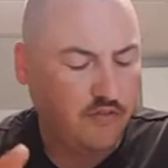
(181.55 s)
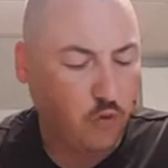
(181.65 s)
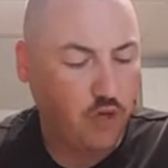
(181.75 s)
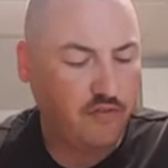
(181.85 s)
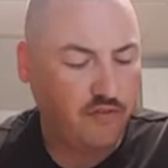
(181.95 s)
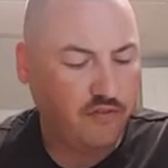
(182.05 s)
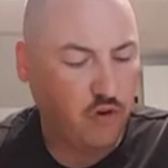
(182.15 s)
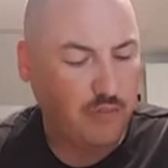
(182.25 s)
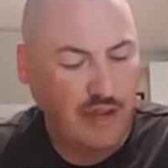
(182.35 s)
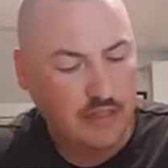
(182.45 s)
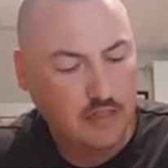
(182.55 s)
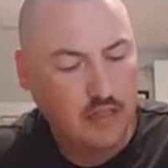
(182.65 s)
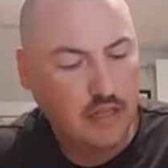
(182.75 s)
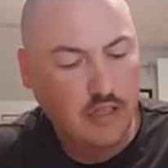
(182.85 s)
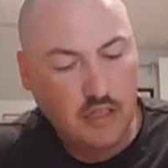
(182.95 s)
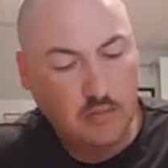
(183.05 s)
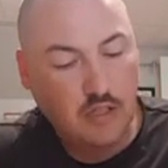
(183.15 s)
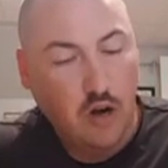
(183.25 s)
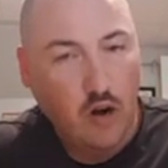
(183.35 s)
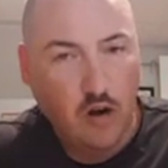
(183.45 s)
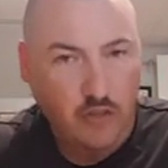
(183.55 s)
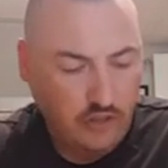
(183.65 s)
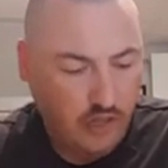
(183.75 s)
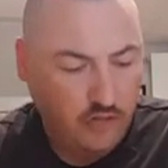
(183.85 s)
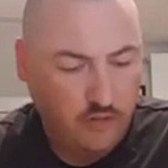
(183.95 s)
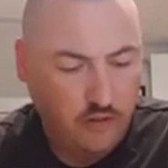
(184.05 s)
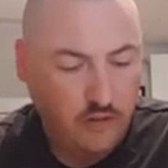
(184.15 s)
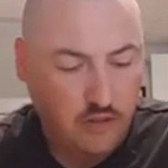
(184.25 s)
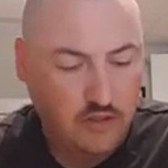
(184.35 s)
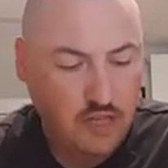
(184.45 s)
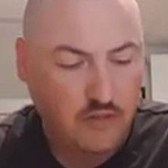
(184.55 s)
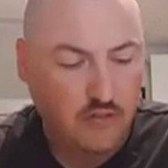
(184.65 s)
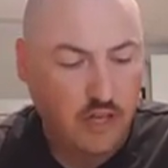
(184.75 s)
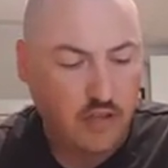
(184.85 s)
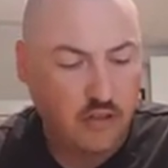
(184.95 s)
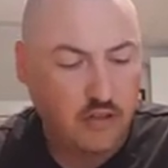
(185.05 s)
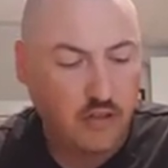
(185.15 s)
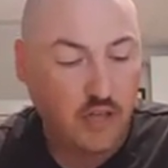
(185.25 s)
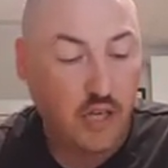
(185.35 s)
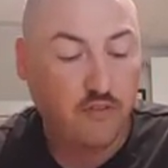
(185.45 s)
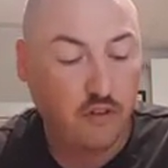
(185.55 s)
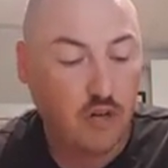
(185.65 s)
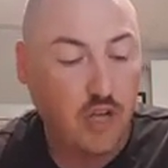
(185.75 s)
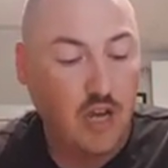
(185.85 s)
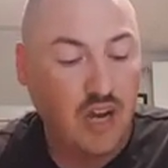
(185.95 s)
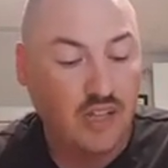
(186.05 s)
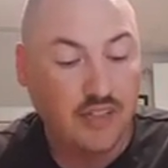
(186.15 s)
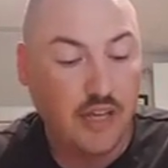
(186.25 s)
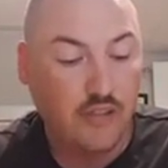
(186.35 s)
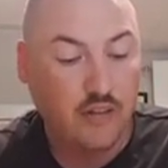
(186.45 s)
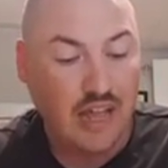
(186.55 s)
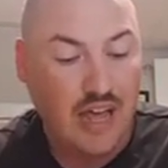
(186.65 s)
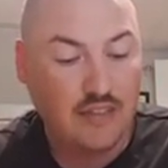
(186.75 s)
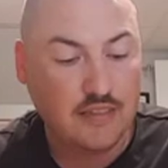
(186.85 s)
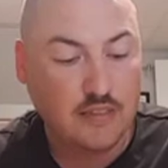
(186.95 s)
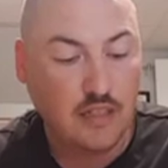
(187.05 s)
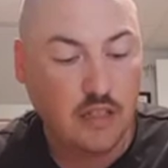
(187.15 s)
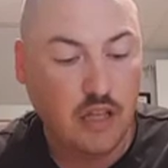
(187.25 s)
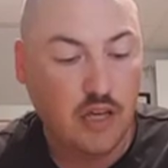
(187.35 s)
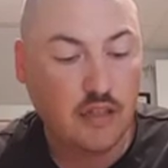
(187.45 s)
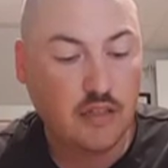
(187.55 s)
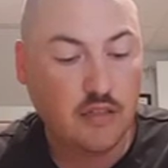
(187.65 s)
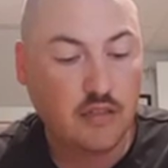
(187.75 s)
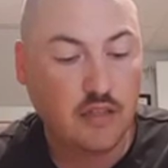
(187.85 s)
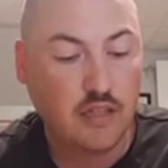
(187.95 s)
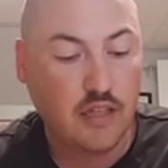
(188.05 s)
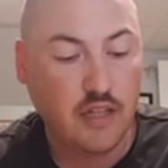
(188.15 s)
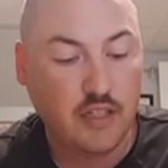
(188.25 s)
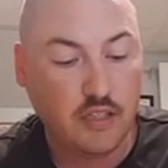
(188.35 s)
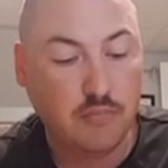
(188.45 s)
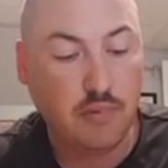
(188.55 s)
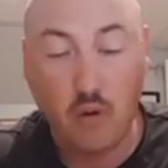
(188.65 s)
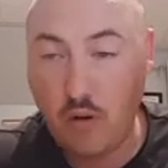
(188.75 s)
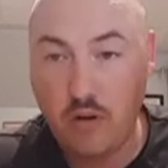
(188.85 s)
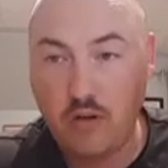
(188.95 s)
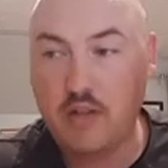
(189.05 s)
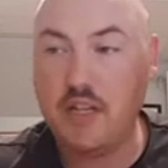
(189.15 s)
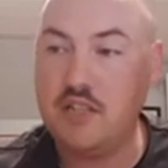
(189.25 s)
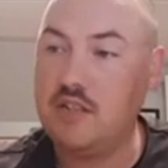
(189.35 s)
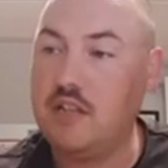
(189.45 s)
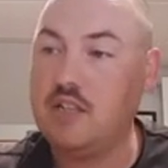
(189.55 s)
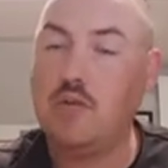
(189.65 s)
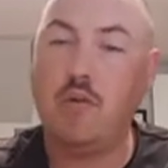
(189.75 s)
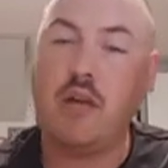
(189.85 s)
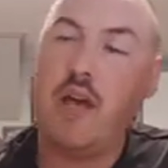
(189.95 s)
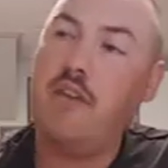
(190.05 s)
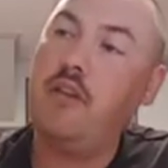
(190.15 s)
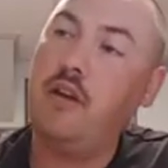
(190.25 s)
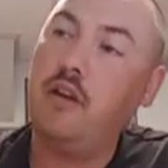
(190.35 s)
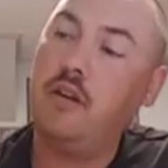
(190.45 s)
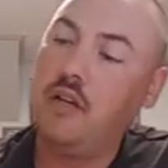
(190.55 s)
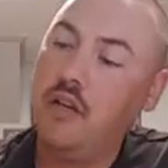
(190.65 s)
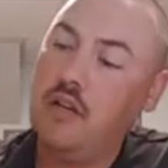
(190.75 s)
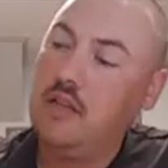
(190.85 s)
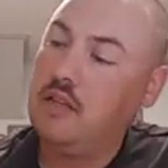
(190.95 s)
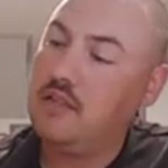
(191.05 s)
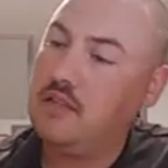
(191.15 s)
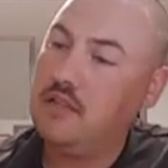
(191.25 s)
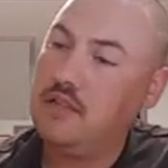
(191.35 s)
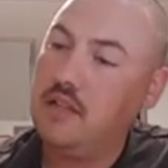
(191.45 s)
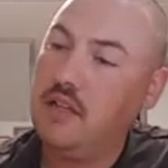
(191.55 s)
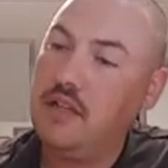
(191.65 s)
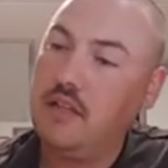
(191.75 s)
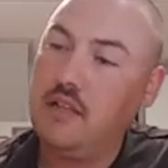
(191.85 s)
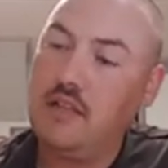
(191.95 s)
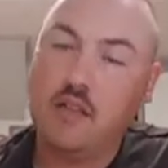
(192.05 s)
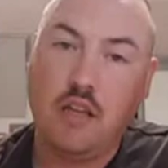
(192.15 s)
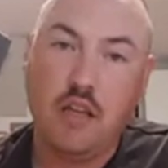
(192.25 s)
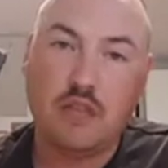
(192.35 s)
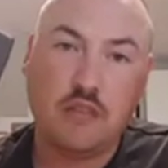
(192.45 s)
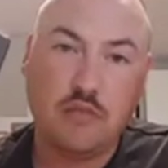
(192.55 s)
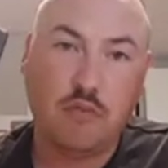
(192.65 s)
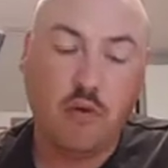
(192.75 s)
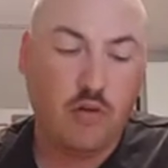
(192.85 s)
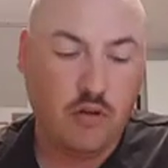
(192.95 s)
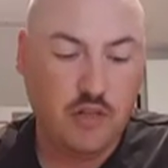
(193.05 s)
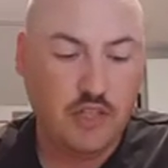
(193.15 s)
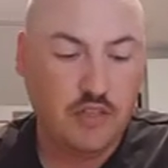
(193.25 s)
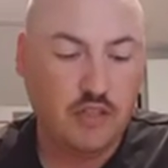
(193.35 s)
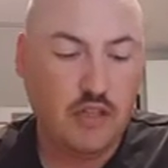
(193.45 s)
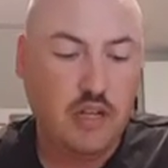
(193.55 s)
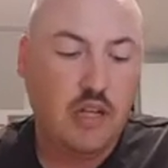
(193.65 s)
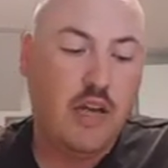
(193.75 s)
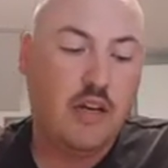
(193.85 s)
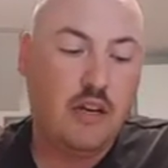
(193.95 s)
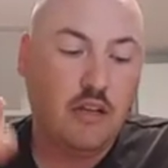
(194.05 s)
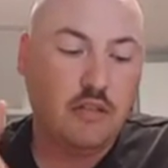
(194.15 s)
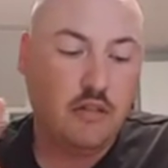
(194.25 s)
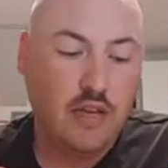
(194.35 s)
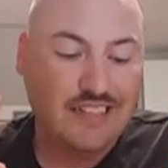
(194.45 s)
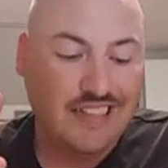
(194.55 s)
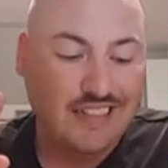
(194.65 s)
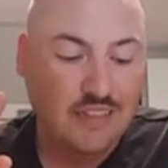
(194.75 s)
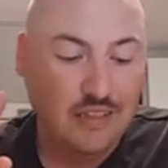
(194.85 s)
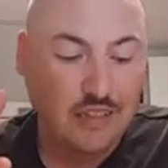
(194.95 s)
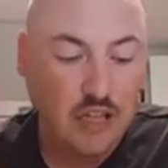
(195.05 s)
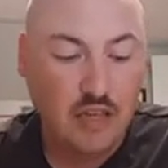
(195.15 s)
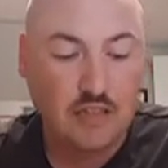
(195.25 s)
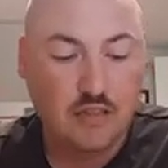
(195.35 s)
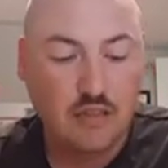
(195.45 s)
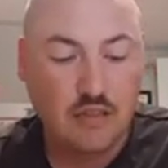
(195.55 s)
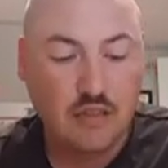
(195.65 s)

4 different formats. It comes in a hard cover, a soft cover, a leather-like Deluxe Explorer Edition. That's what we have here. This is the Deluxe Explorer Edition, and it also has a Deluxe